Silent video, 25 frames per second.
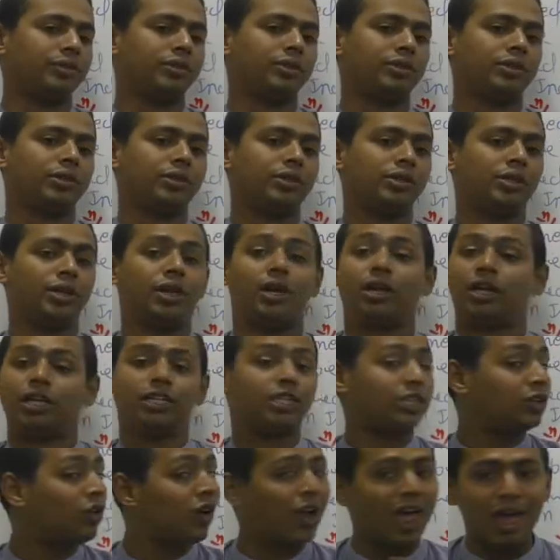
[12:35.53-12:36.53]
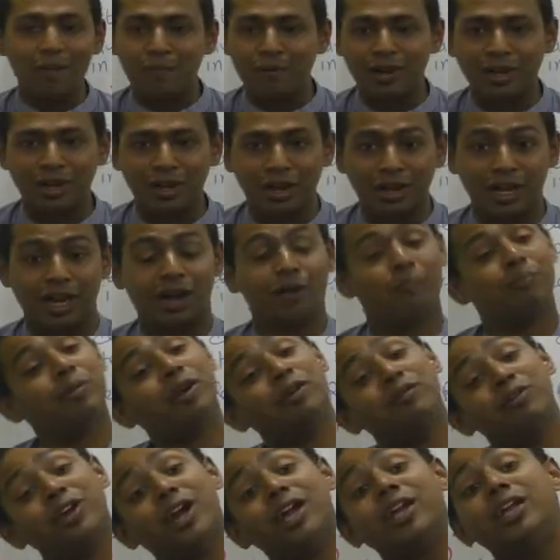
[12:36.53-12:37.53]
Yeah. It's not happened in India,
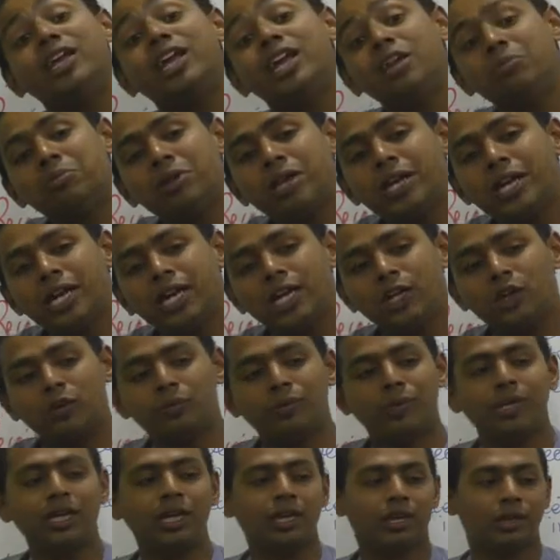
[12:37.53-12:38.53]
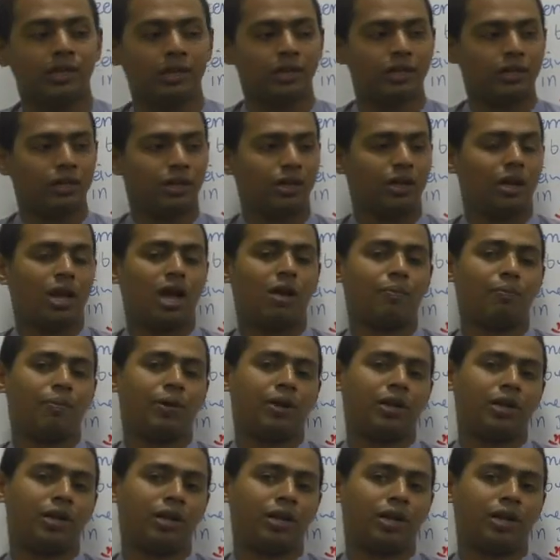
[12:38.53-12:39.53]
but we are deeming it to be
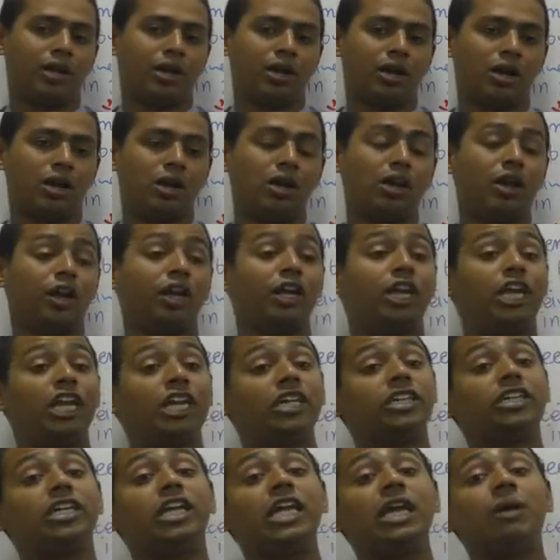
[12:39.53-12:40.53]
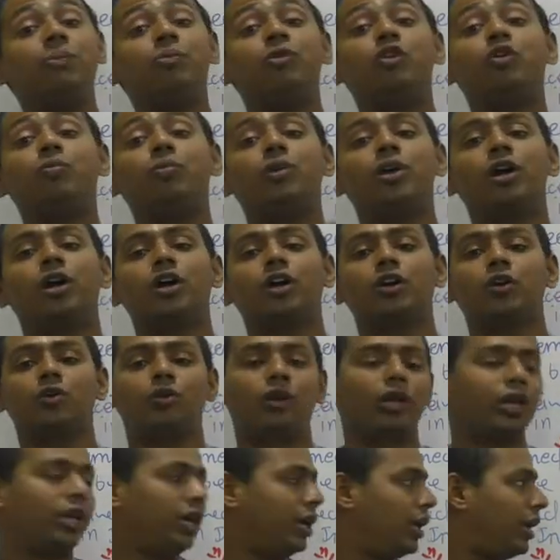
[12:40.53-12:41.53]
happen in India. It deemed to be
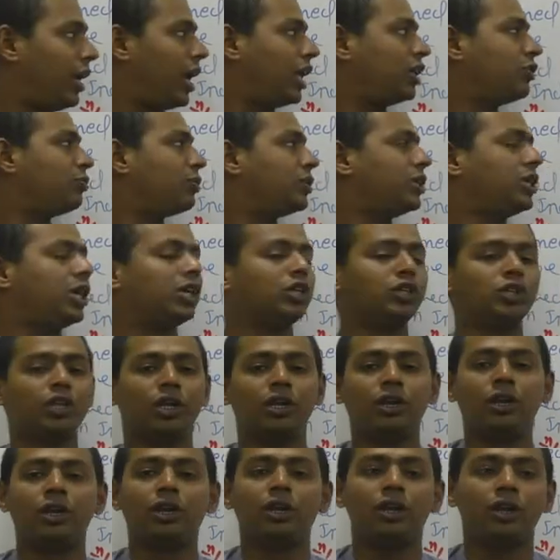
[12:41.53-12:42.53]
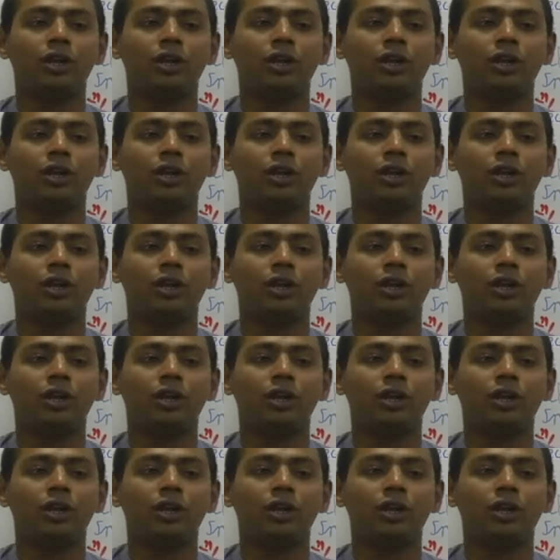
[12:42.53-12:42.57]
accrued in India as per section